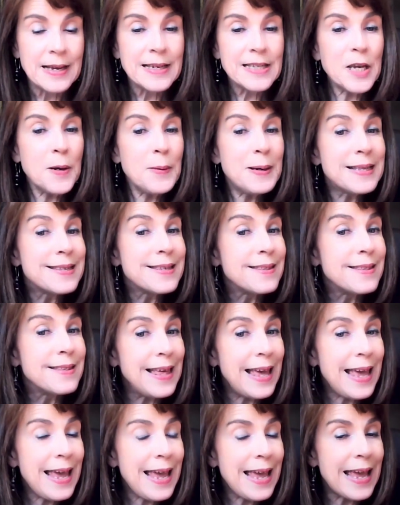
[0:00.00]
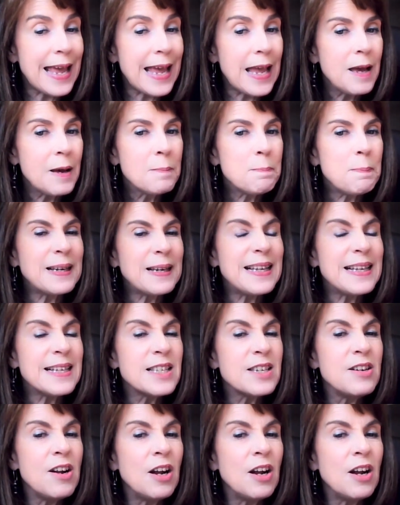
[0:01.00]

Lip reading: So it's there, but it's